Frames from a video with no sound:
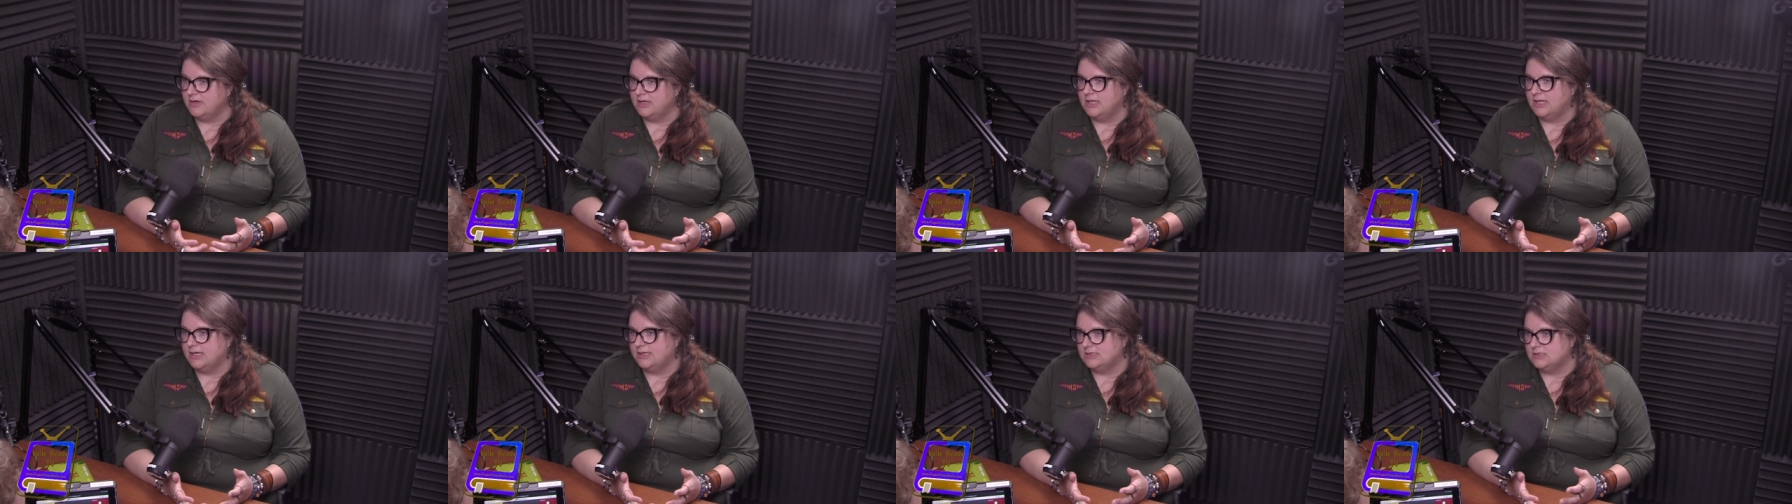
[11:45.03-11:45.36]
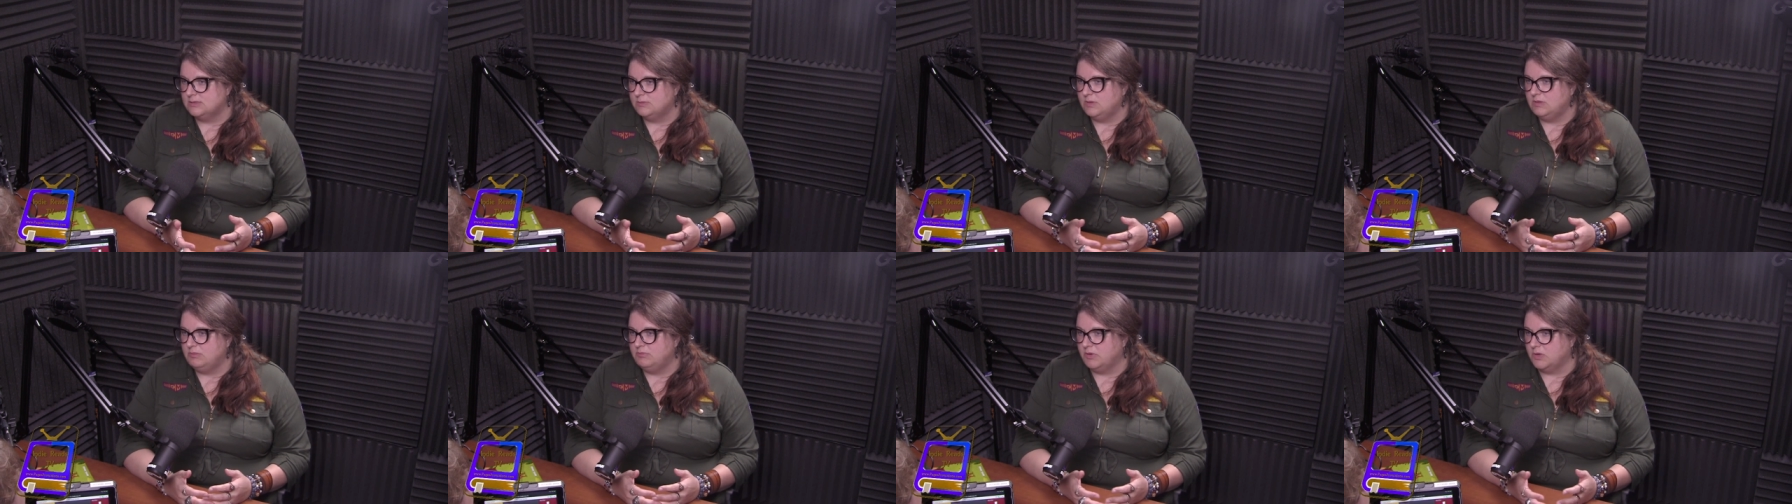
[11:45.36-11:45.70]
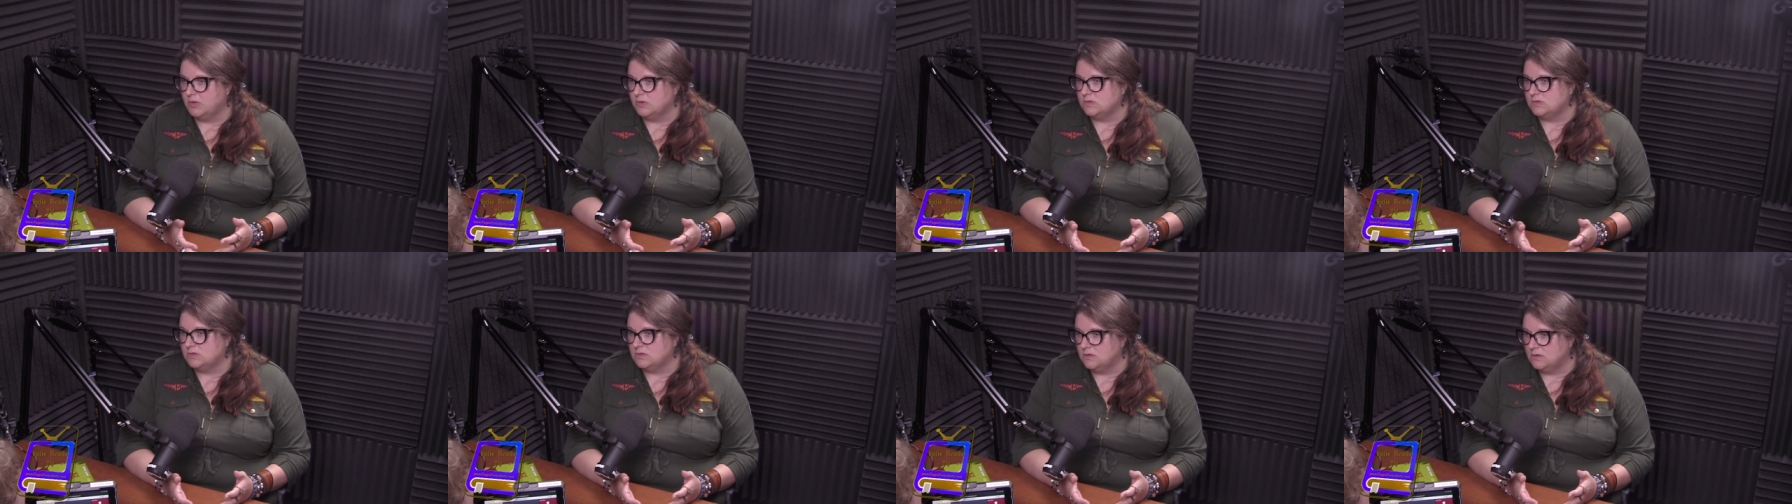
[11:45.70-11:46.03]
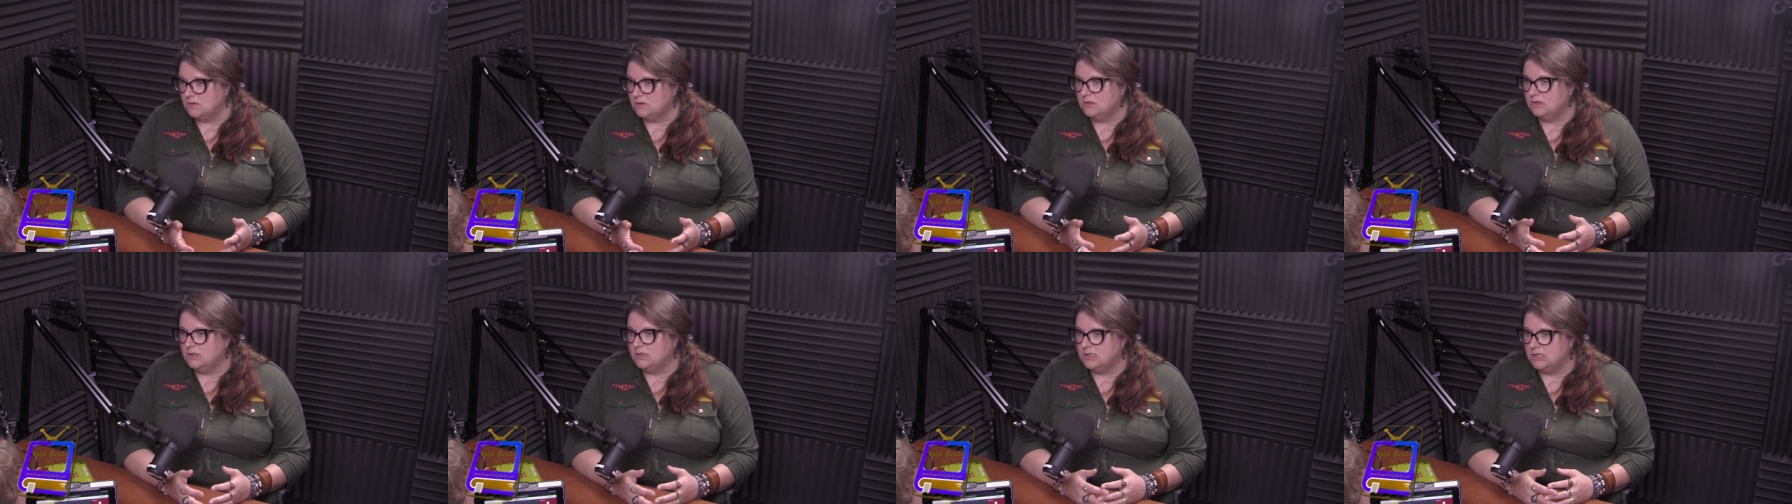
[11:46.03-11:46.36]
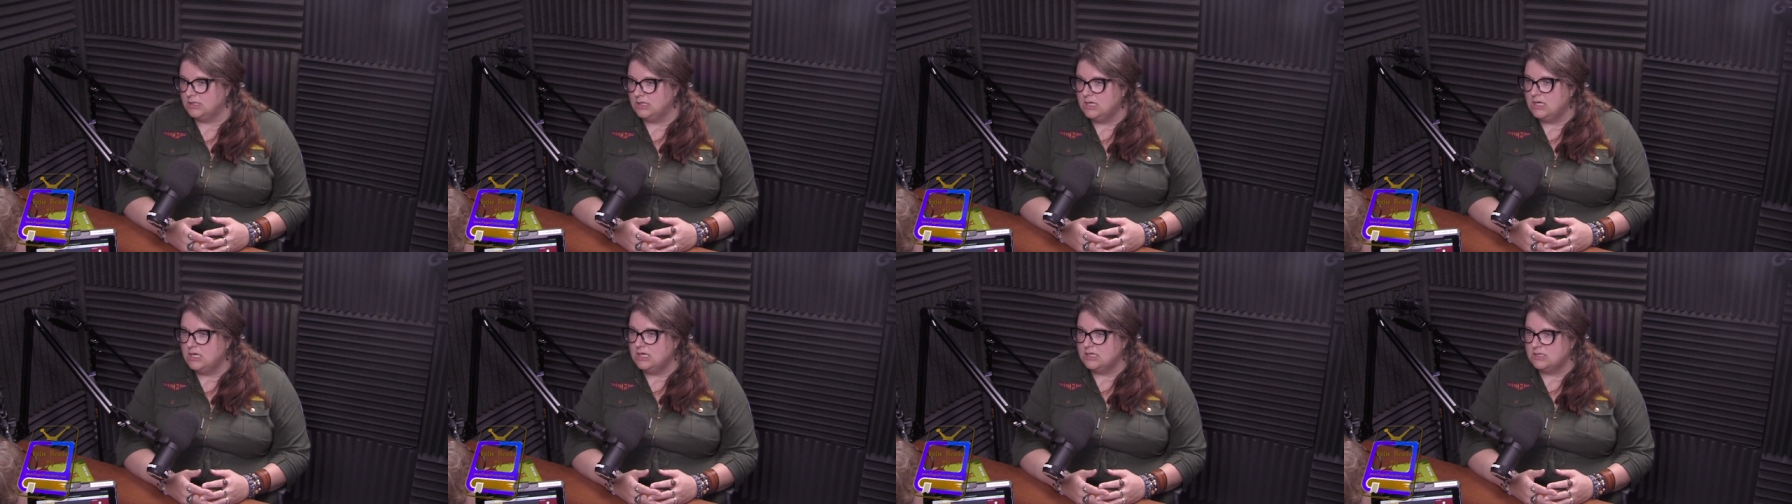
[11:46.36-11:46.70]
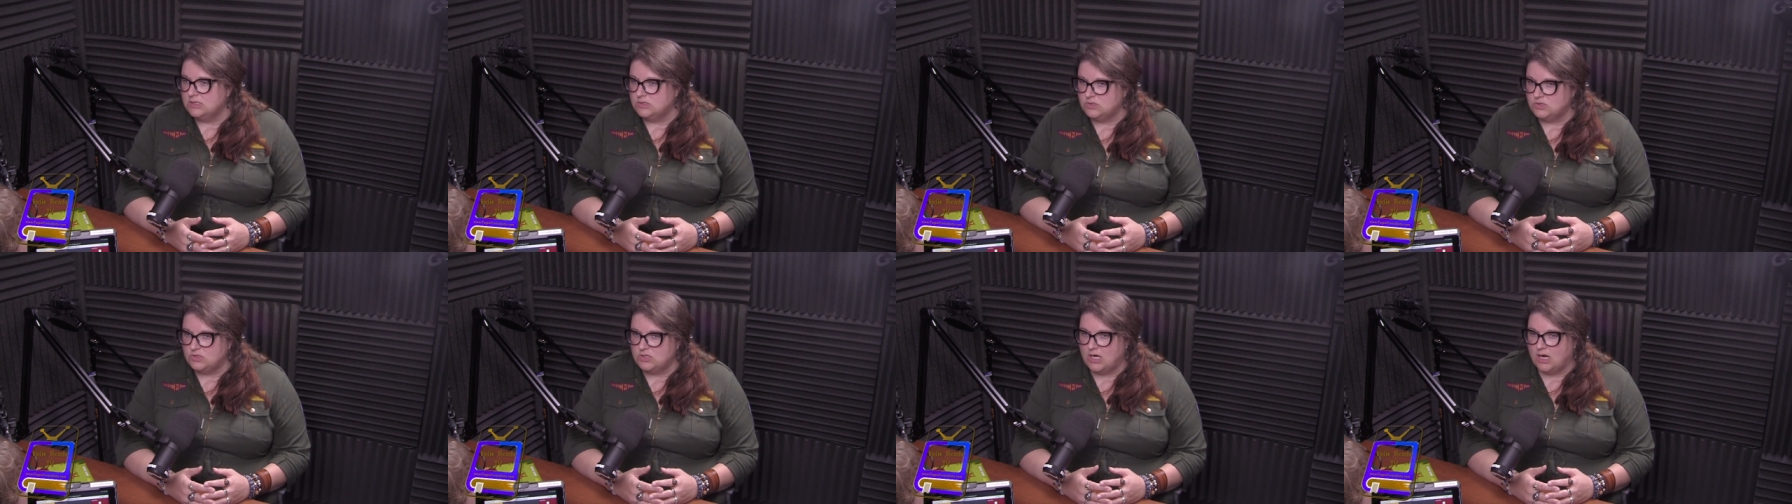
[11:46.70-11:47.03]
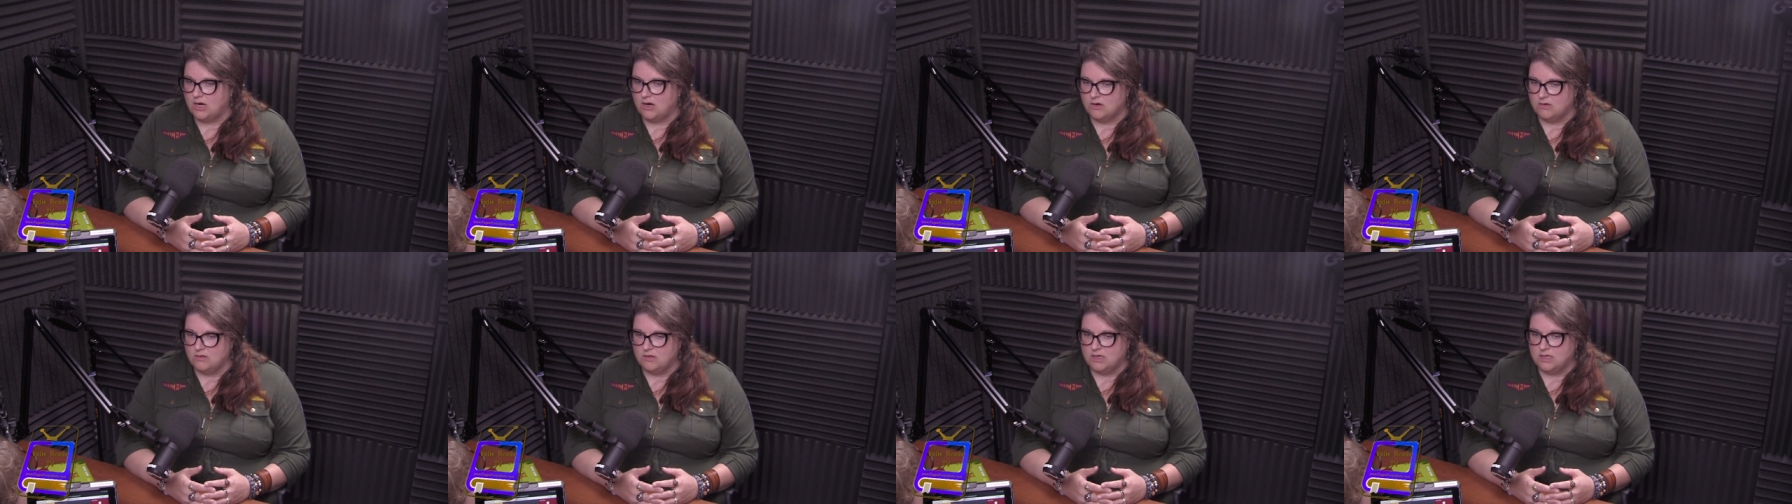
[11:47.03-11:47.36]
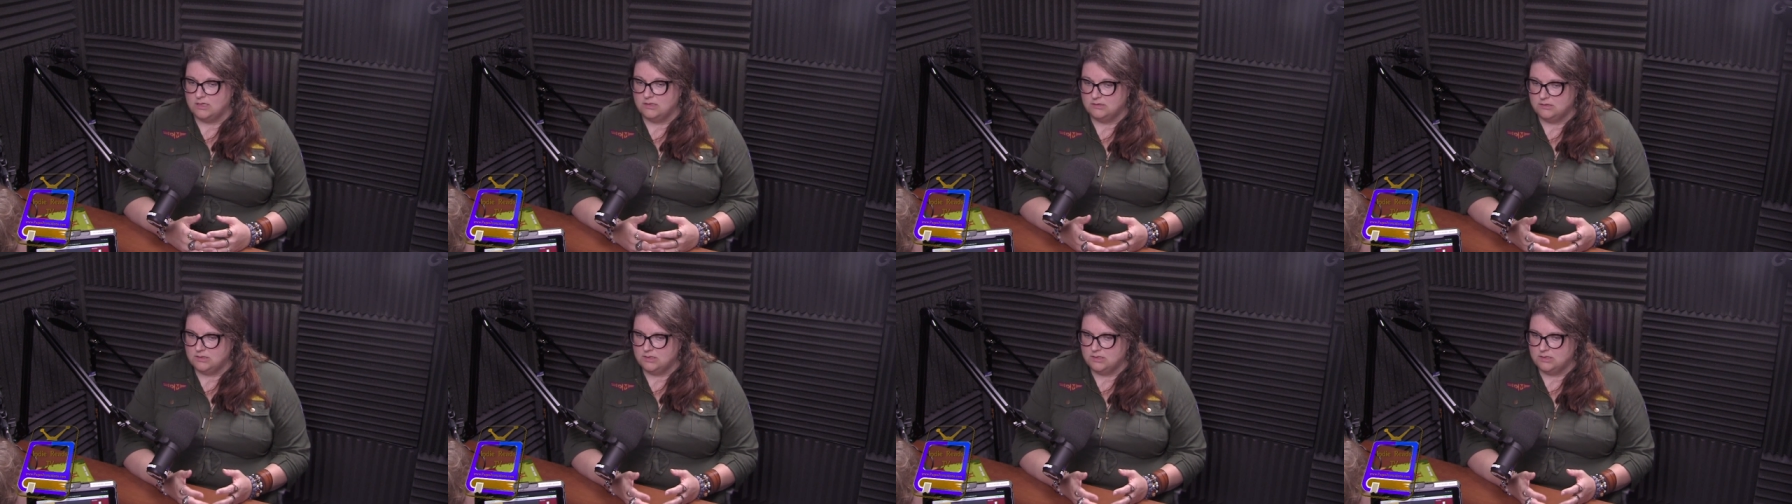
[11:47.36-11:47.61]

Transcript: I like to be personal sure. and share that